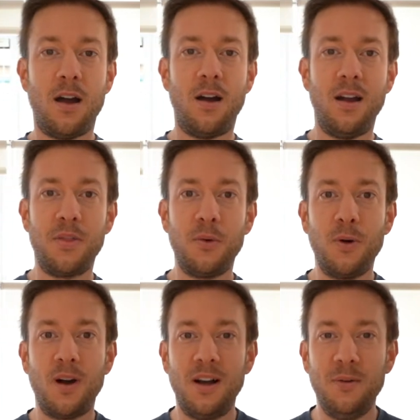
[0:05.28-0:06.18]
I
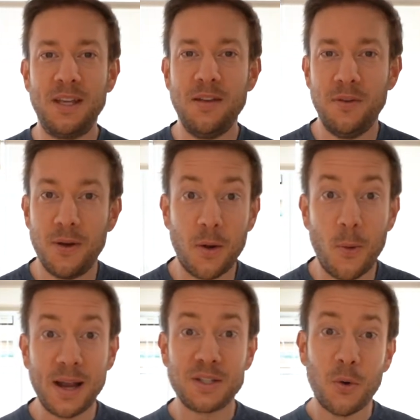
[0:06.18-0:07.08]
thought I would give you a
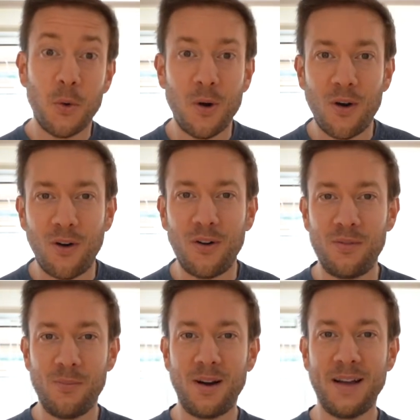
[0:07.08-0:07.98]
quick tour
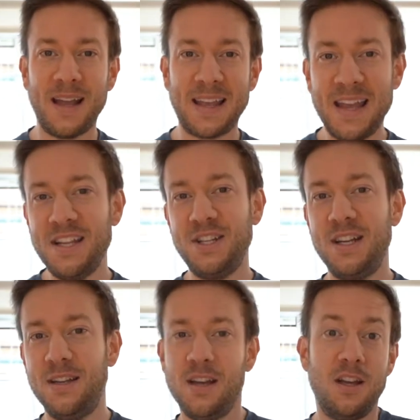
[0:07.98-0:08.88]
of my
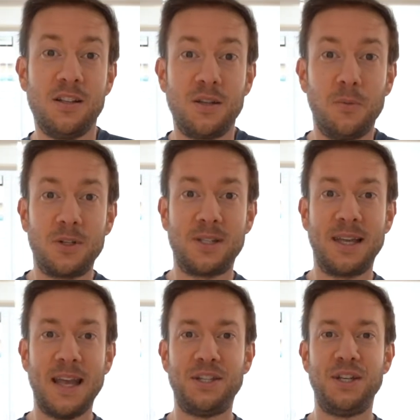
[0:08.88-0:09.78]
kitchen. So what does
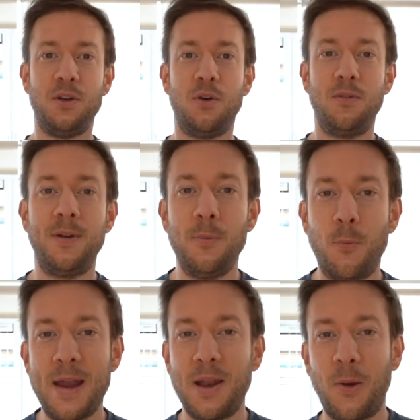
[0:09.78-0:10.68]
the kitchen of a
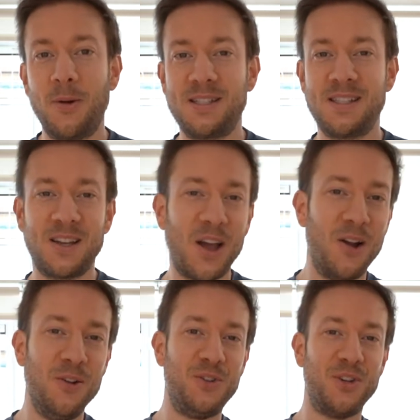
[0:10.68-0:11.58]
weight loss
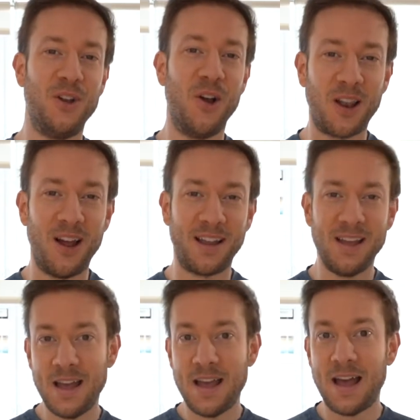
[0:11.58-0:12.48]
coach look
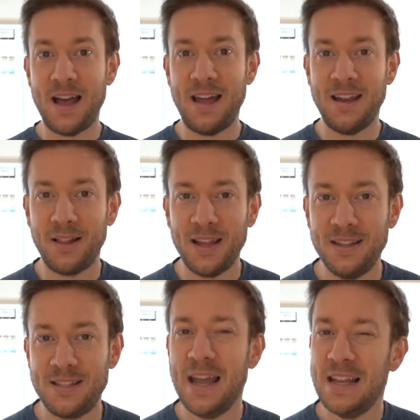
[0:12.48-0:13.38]
like? And little
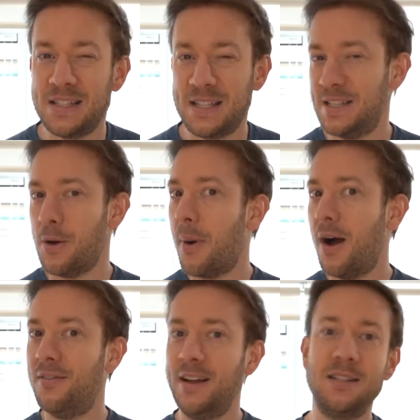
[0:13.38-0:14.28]
hint, it's not
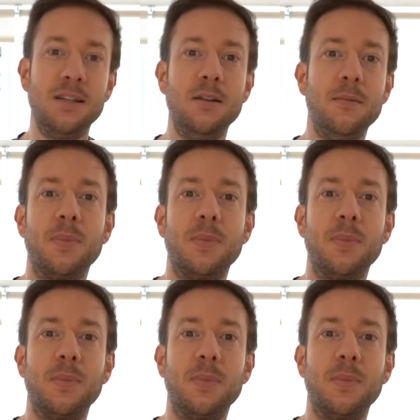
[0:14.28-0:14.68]
perfect.